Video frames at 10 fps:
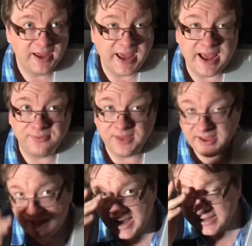and
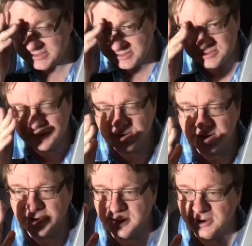they added
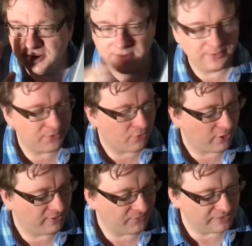the
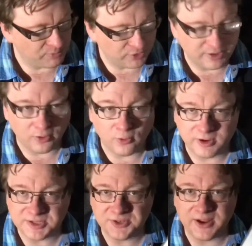Royal Philharmonic
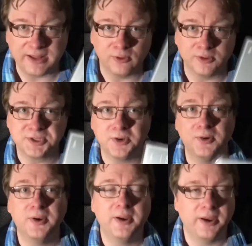Orchestra and also
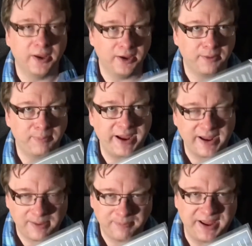a
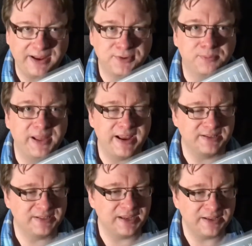backup band who
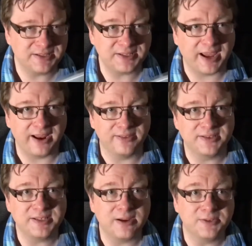plays in a style that
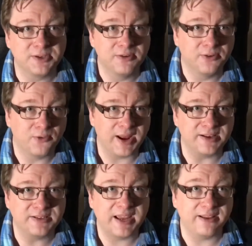sounds
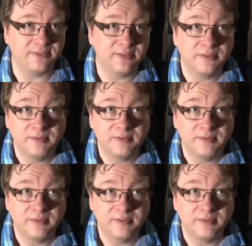great and,